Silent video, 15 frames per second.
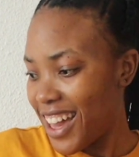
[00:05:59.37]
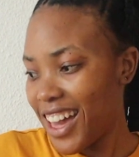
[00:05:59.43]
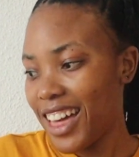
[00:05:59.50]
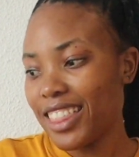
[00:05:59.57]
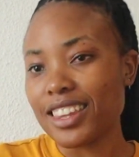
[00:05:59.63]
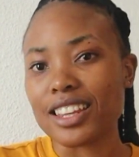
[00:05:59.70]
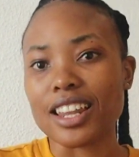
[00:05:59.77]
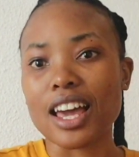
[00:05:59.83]

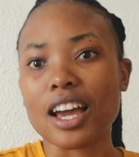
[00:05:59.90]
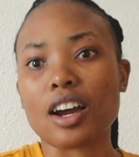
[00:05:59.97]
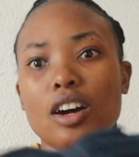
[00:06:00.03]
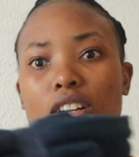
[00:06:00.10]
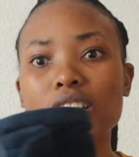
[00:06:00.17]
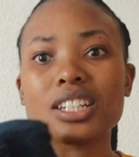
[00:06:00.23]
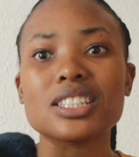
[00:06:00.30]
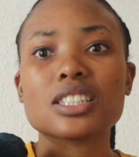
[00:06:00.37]
And then I
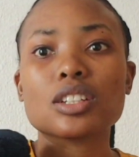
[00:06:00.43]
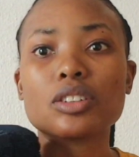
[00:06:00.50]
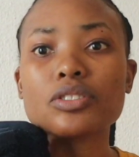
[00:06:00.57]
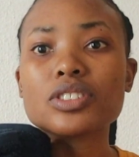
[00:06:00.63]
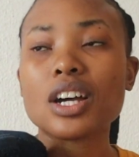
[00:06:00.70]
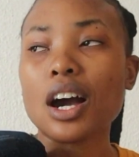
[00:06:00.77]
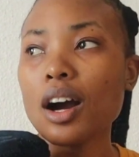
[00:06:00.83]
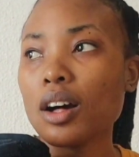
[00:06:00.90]
got a set of
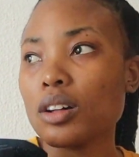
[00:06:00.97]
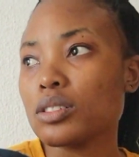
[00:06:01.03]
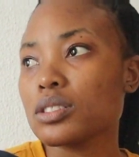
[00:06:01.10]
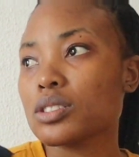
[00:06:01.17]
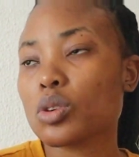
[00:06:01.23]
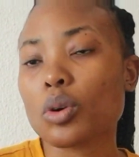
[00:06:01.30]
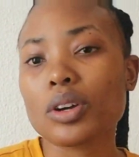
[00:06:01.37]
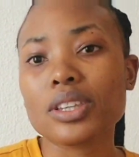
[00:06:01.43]

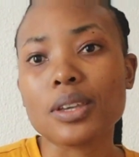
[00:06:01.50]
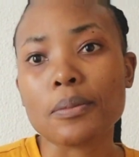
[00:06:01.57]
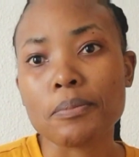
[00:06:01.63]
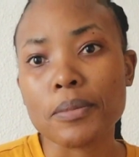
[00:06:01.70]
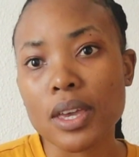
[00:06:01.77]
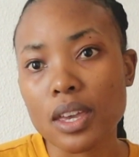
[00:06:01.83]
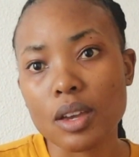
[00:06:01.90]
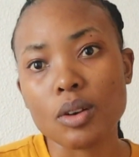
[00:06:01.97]
towels. Who
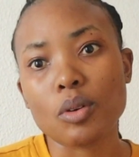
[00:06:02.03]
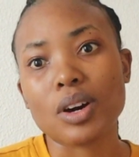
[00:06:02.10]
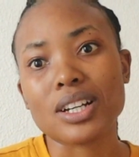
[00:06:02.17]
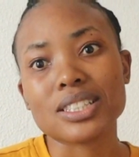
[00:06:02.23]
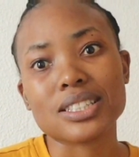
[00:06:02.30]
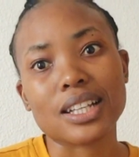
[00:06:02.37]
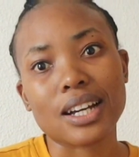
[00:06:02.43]
can you as